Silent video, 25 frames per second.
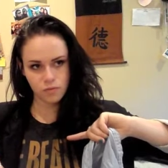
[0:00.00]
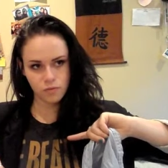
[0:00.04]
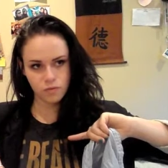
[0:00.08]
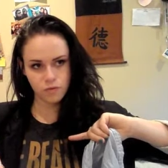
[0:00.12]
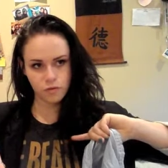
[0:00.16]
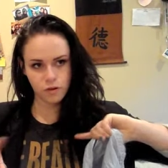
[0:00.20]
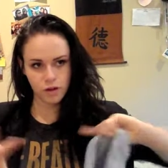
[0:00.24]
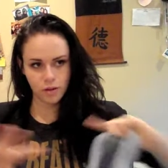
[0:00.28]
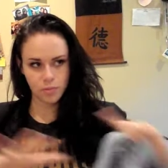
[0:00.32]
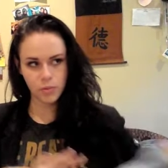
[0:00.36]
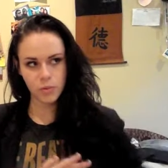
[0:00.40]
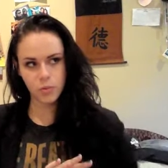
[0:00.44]

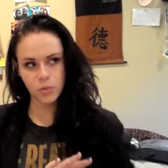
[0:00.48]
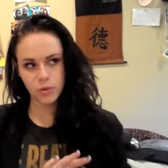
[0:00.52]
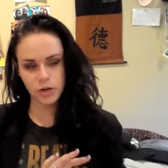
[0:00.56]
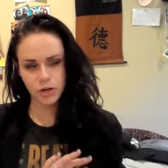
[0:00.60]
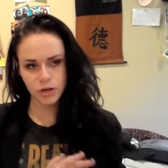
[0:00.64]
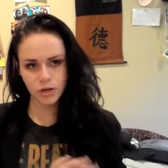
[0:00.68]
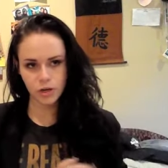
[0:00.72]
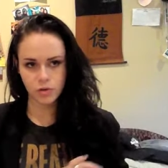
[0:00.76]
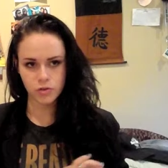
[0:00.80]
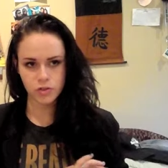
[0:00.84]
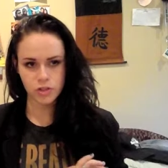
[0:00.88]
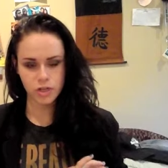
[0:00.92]

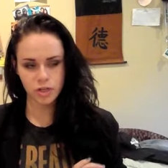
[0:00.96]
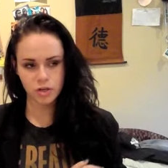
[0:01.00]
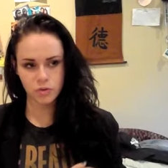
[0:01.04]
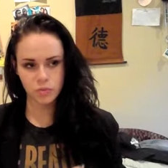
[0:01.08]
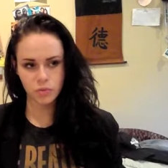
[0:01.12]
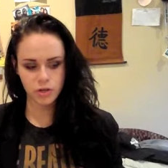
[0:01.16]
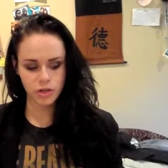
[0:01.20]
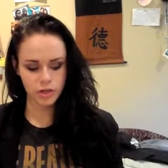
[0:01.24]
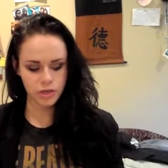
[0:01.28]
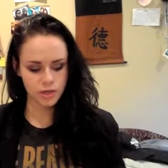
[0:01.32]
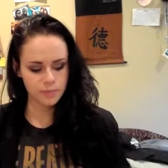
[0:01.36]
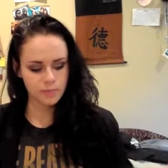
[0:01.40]
February or
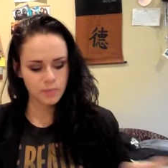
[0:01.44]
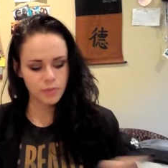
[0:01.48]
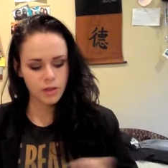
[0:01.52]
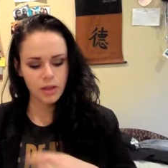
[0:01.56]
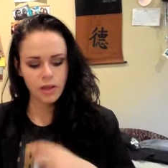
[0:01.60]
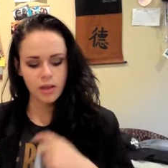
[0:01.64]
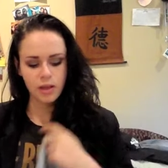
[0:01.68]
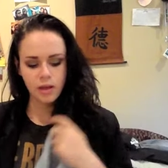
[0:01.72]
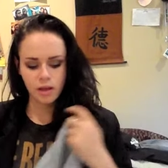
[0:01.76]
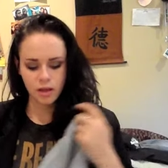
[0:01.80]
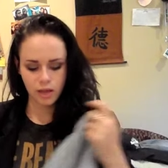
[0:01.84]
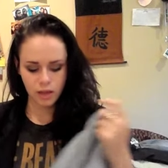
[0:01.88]
January.
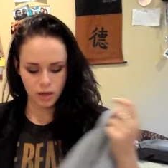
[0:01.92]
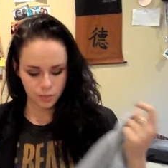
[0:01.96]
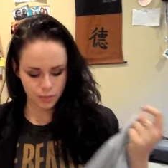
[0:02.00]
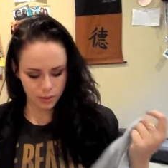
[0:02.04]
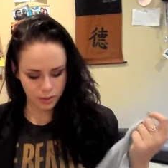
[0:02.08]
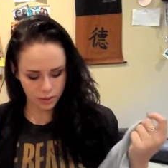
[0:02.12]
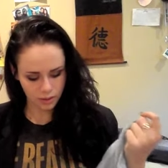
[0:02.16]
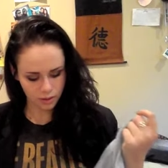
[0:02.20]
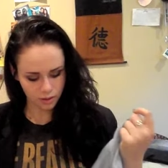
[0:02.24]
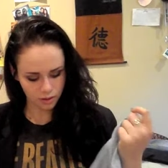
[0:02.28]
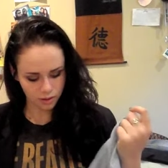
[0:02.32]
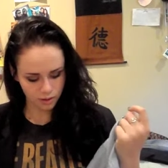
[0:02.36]

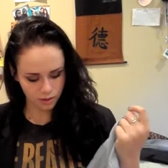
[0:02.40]
Anyway,